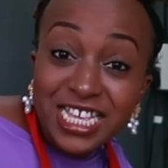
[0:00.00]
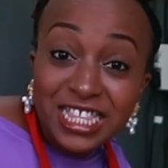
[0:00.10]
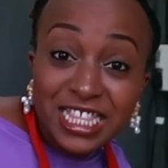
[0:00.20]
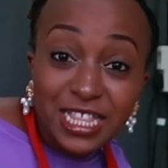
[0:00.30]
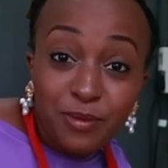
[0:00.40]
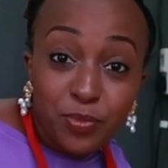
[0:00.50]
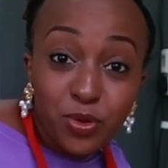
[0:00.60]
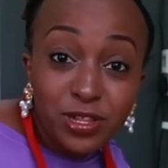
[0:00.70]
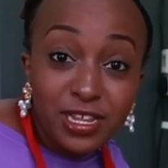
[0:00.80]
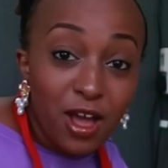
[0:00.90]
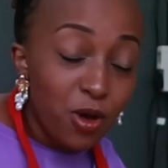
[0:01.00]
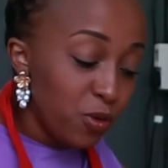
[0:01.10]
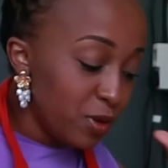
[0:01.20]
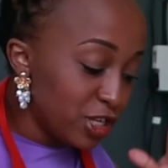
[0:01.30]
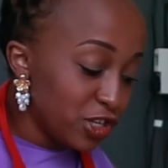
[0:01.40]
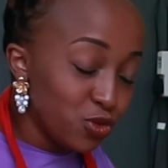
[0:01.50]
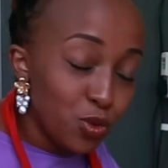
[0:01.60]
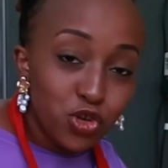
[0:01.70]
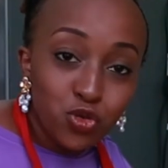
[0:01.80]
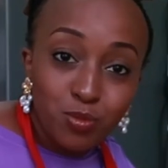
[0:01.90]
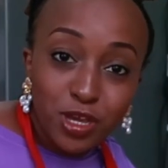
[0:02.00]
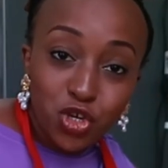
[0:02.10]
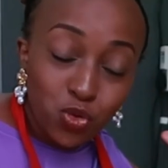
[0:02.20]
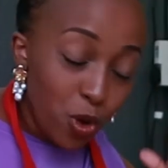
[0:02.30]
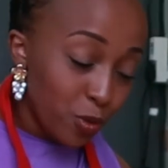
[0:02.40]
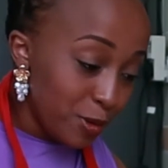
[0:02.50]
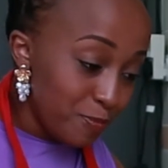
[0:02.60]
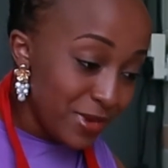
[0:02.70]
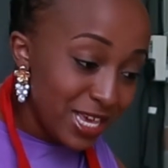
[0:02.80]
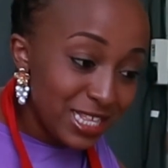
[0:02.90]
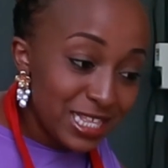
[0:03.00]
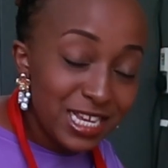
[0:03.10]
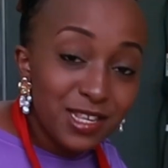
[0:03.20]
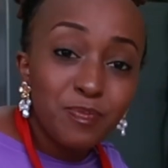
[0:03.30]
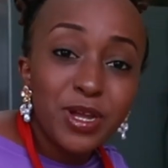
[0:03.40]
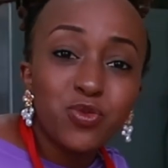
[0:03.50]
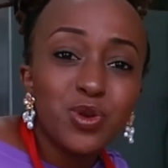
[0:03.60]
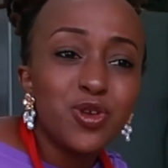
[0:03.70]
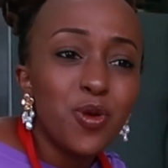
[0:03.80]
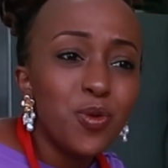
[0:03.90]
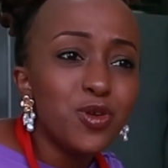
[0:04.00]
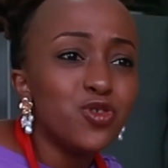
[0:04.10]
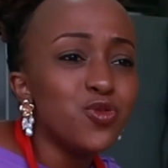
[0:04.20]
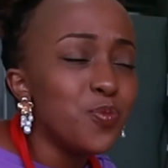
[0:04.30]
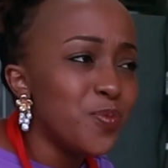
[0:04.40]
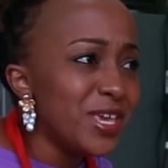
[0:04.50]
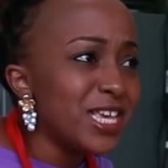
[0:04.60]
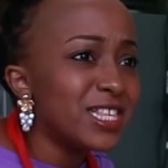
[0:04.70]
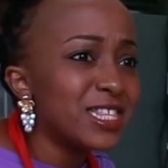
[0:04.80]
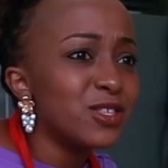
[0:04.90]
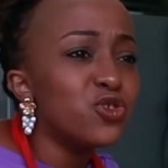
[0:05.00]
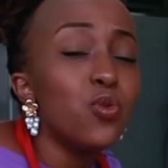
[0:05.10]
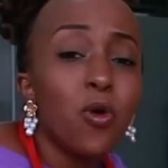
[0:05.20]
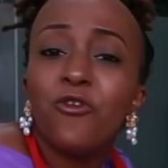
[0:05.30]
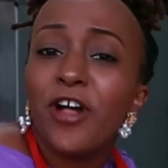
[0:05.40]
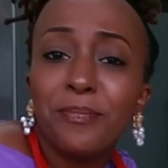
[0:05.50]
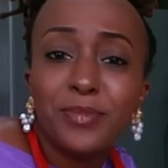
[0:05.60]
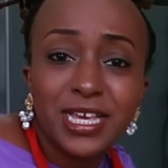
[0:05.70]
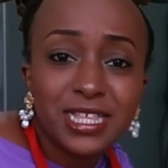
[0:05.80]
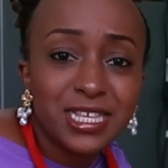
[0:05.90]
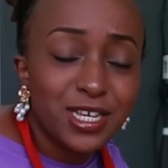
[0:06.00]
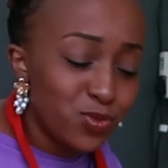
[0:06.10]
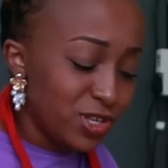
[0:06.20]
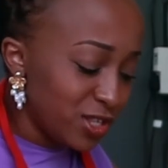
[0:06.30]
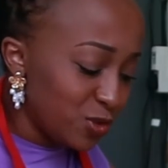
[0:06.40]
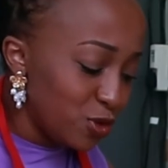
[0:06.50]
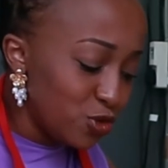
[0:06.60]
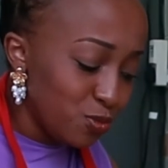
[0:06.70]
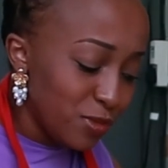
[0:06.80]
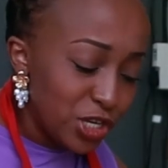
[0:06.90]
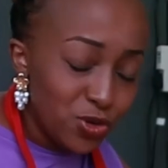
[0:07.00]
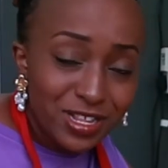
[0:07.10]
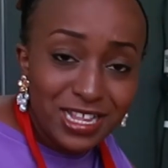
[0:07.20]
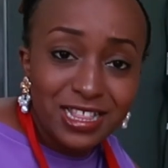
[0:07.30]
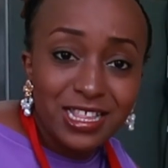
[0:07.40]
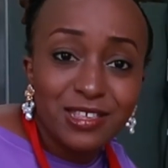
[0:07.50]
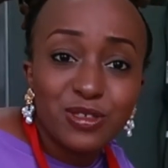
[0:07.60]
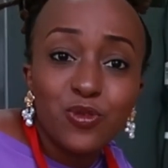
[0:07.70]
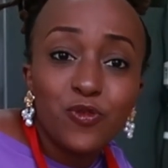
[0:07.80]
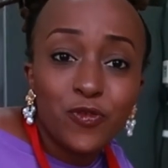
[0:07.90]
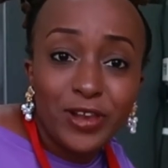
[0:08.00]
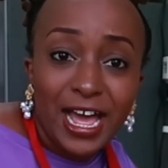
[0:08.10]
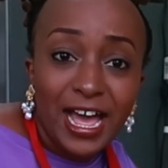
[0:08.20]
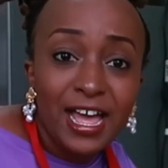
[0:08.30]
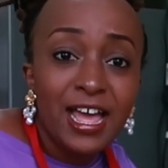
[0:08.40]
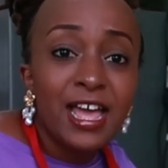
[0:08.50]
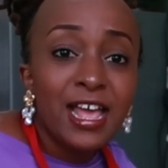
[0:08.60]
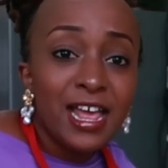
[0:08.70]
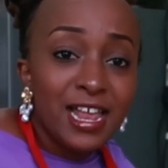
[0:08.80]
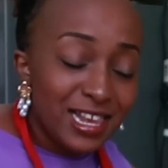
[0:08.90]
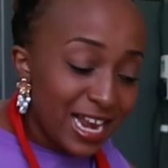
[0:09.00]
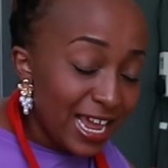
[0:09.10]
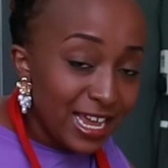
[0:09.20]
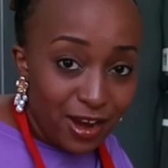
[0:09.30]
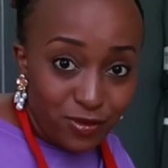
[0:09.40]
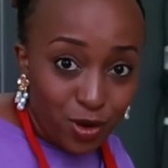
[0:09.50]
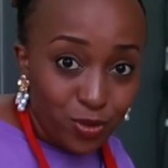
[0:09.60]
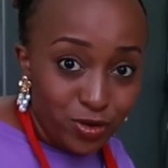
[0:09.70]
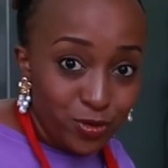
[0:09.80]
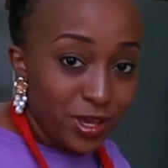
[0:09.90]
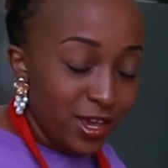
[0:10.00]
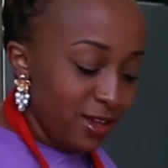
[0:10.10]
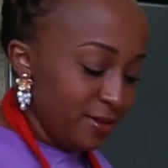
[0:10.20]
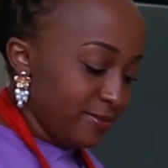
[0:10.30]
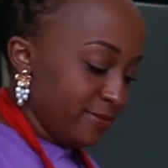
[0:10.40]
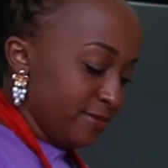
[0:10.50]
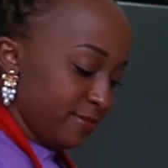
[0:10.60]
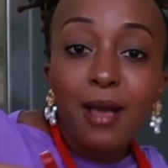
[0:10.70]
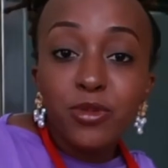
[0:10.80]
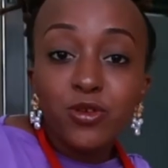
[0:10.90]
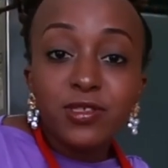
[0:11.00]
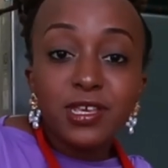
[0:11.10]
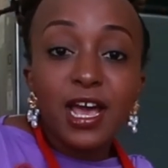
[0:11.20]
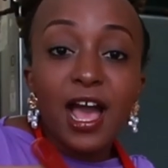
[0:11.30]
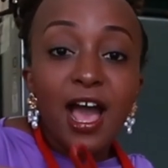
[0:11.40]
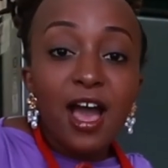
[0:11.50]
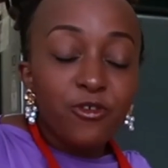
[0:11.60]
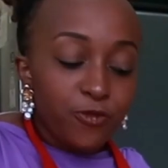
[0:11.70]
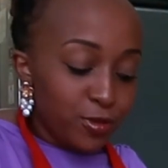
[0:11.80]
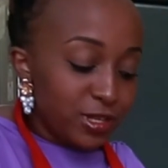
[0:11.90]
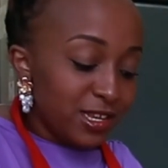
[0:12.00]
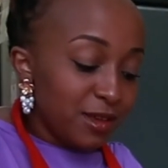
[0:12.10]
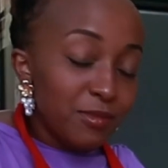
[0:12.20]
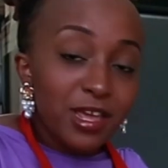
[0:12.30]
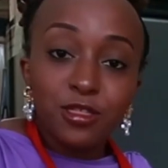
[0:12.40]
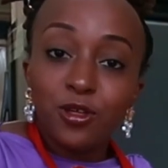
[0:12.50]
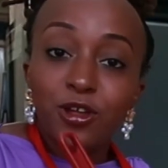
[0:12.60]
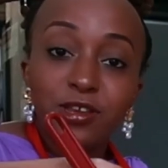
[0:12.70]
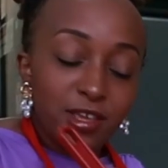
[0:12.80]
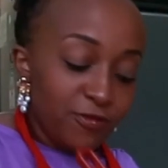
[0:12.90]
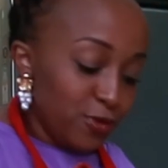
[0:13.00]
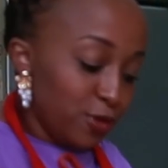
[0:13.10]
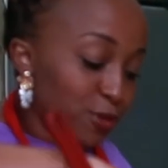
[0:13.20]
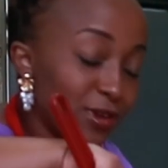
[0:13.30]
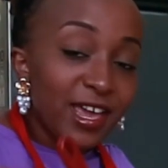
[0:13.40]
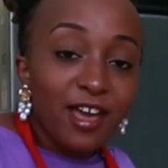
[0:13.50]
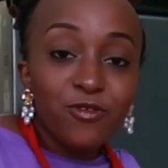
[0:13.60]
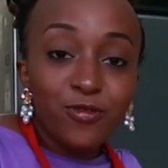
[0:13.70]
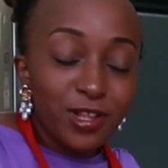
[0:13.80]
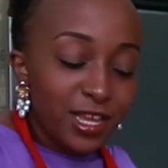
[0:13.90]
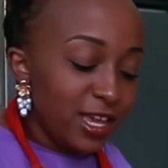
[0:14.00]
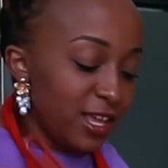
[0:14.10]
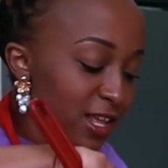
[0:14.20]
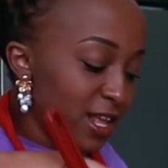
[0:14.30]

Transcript: is in the bowl now. We're just going to make sure we mix it, but we don't want to over mix it. We just want to make sure that there's no flour lying around, okay? I'm using a folding method if you look carefully,